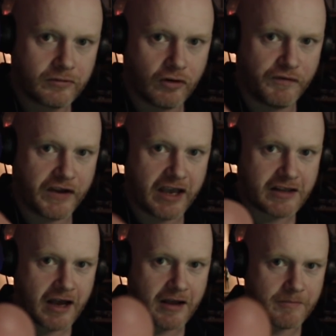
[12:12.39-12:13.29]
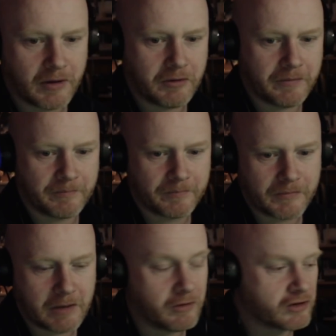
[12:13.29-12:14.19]
Don't forget that. Anyway,
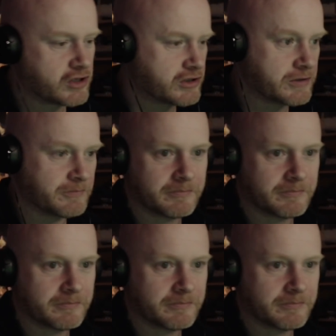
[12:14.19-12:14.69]
I'm not judging.